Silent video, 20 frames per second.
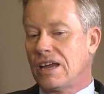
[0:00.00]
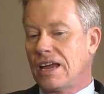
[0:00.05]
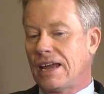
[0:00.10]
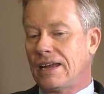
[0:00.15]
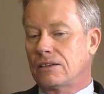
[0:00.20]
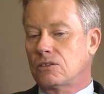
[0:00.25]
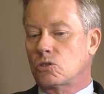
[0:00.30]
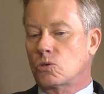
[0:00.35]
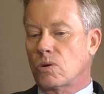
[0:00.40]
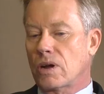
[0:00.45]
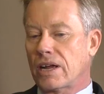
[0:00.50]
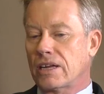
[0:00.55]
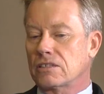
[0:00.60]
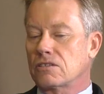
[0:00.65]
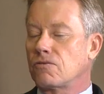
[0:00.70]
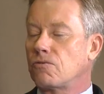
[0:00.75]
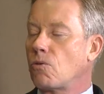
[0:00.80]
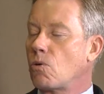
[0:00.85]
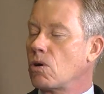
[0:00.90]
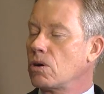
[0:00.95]
and
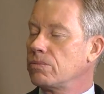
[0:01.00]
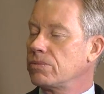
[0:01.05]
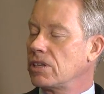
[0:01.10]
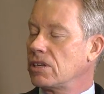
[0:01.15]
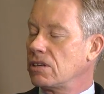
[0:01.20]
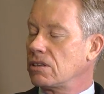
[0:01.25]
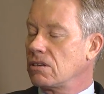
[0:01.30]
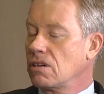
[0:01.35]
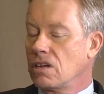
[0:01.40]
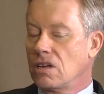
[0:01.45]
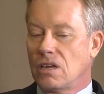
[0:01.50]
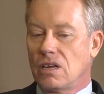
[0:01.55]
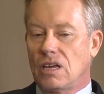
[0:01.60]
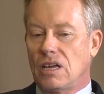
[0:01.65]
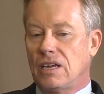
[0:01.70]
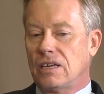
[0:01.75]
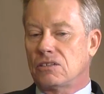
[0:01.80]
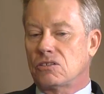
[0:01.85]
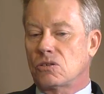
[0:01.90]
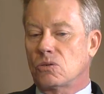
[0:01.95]
transformed it
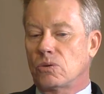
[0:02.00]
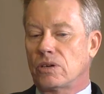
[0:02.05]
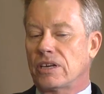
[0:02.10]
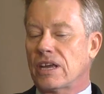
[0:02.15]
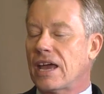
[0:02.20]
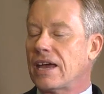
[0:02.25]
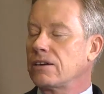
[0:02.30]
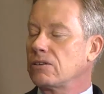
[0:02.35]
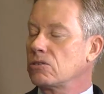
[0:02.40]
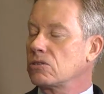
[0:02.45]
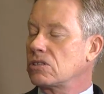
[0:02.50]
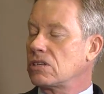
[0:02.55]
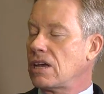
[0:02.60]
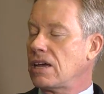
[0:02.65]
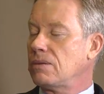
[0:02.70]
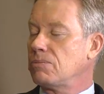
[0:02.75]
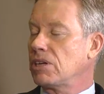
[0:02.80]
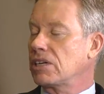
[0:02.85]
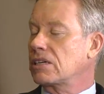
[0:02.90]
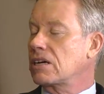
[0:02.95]
into an
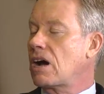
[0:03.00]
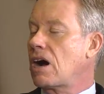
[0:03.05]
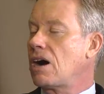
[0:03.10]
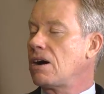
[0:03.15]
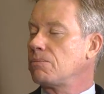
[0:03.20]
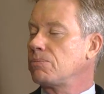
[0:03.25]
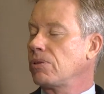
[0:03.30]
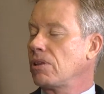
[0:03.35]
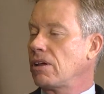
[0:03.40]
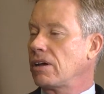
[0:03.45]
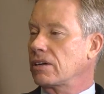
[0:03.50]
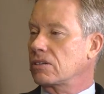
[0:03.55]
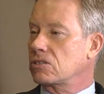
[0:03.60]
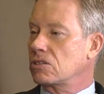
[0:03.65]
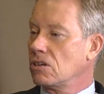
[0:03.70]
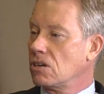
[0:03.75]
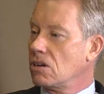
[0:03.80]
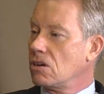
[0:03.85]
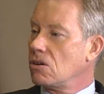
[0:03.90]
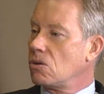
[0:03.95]
entertainment complex